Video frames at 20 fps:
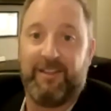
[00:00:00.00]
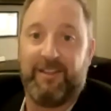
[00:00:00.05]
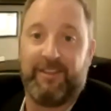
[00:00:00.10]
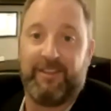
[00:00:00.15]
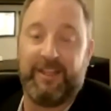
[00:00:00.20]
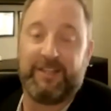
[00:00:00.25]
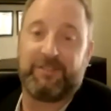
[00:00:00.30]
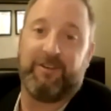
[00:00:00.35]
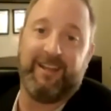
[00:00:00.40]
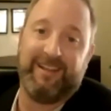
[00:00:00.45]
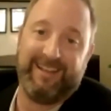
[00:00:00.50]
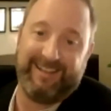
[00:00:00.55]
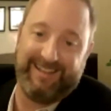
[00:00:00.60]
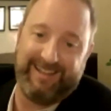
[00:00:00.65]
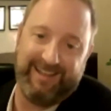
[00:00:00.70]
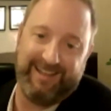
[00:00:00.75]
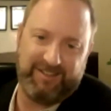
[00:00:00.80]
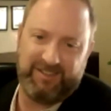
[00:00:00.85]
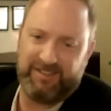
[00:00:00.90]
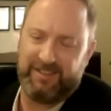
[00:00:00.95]
that's right.
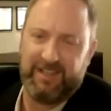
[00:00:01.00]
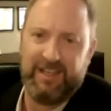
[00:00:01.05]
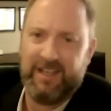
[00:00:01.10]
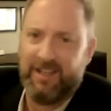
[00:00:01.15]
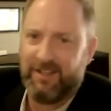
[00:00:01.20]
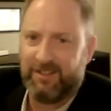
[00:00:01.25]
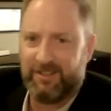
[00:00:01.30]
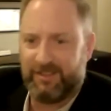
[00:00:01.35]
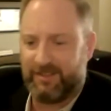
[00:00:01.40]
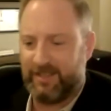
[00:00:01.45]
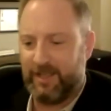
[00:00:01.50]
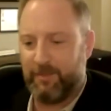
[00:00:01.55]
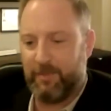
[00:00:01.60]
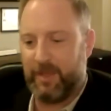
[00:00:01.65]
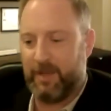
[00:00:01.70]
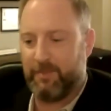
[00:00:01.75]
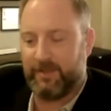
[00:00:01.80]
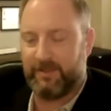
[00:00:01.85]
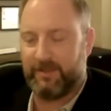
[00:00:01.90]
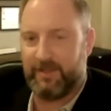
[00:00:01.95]
Yeah, just hit me
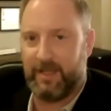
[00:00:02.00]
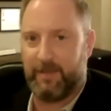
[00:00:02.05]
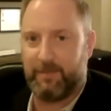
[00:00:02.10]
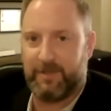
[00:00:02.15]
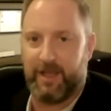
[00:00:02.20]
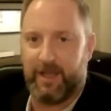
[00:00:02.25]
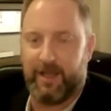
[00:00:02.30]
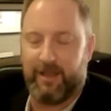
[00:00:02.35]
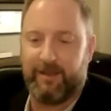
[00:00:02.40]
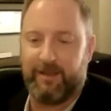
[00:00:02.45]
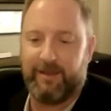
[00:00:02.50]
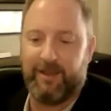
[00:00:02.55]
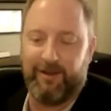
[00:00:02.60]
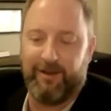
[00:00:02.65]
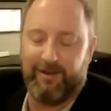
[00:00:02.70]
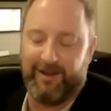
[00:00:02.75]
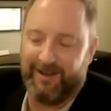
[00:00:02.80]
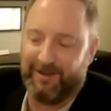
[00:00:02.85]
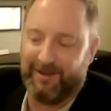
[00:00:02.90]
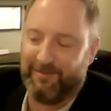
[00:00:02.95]
up on Snapchat.
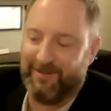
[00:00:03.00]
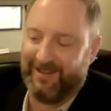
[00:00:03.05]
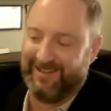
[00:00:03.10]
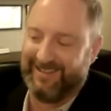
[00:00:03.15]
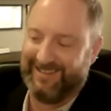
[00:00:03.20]
No,